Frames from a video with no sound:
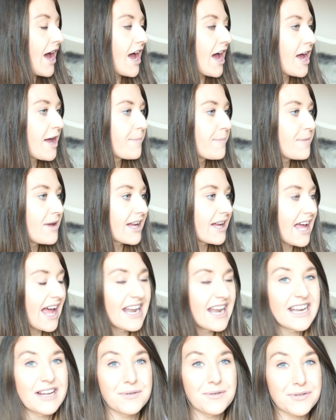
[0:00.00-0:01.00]

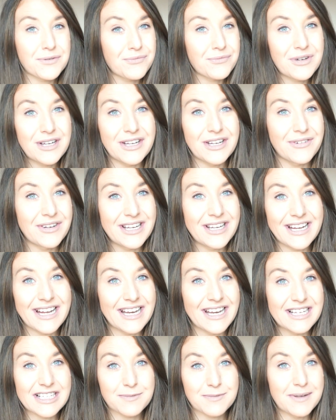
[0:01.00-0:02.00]
Again, it was a really
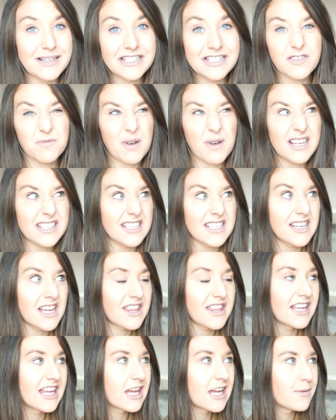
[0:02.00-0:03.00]
inexpensive present.
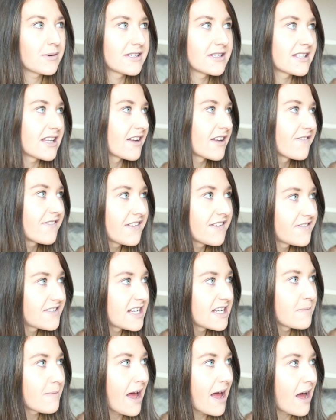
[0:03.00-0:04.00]
I think it was like
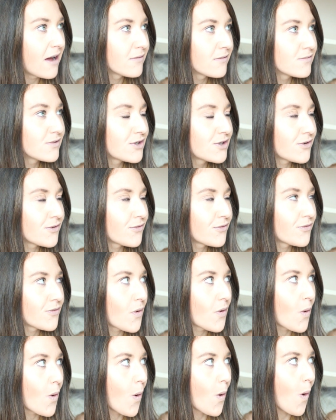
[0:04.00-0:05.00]
£15
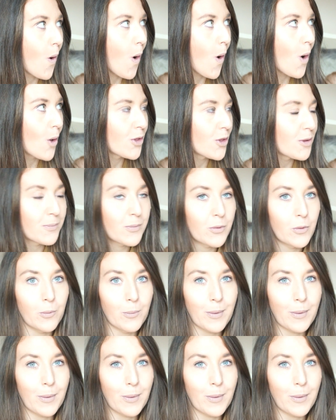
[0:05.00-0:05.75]
for the ball